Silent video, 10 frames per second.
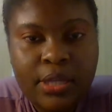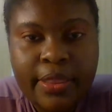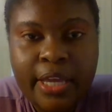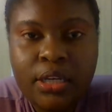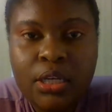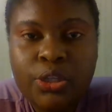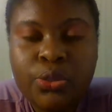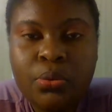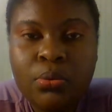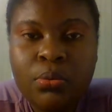and then
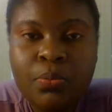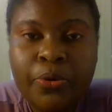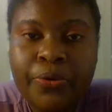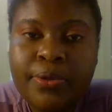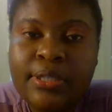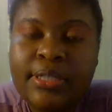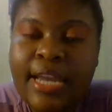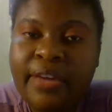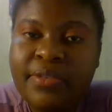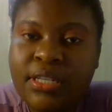into tomorrow's
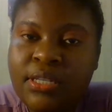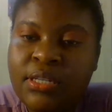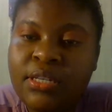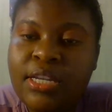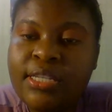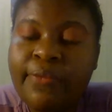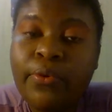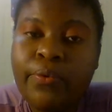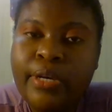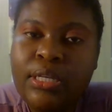live session, as I've
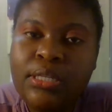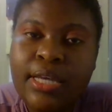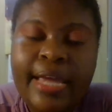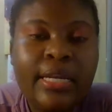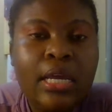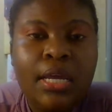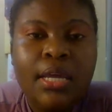already said,